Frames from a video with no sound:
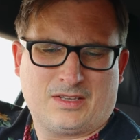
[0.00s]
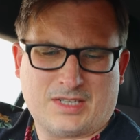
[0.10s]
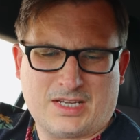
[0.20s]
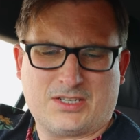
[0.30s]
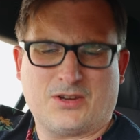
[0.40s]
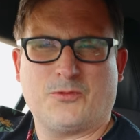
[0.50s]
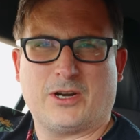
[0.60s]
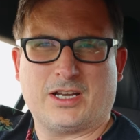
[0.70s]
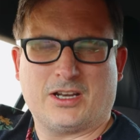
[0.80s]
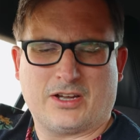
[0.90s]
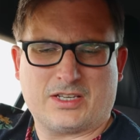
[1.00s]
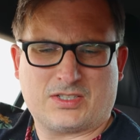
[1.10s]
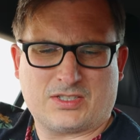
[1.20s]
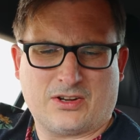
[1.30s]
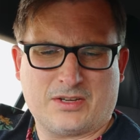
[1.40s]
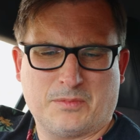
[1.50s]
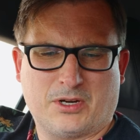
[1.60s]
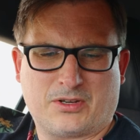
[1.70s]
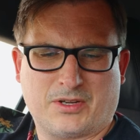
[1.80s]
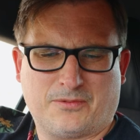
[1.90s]
Daytime running light, side
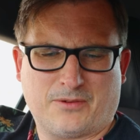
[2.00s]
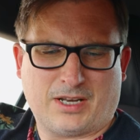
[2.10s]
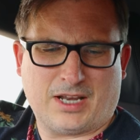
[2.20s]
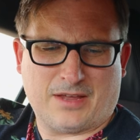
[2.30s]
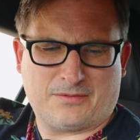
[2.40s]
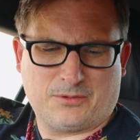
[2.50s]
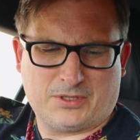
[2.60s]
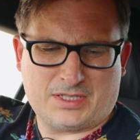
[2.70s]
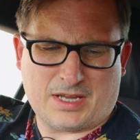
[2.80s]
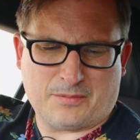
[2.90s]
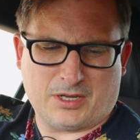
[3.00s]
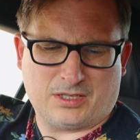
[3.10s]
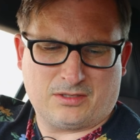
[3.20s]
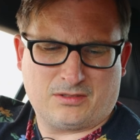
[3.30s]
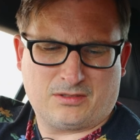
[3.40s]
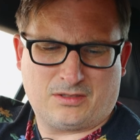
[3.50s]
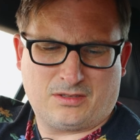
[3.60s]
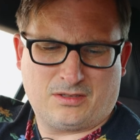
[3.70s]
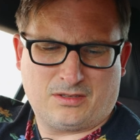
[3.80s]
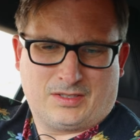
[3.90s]
marker, front left. What does that mean?
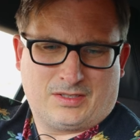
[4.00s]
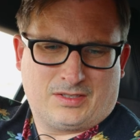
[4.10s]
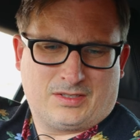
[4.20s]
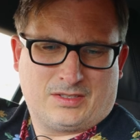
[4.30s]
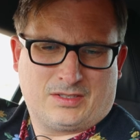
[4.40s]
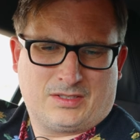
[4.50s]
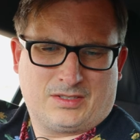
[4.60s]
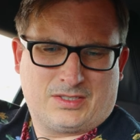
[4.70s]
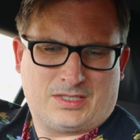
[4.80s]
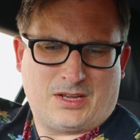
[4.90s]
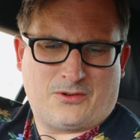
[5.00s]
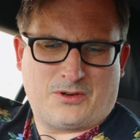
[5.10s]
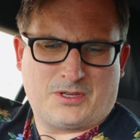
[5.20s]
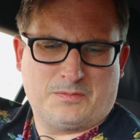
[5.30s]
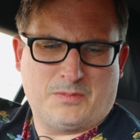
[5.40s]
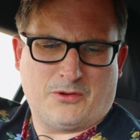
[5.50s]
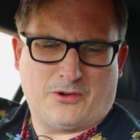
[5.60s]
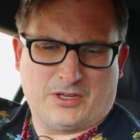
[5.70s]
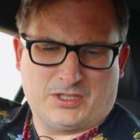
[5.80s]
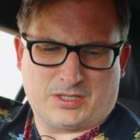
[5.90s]
Synchronous
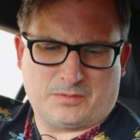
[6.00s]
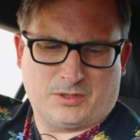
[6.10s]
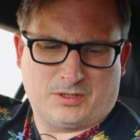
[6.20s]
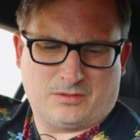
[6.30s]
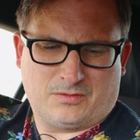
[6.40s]
mirror adjustment.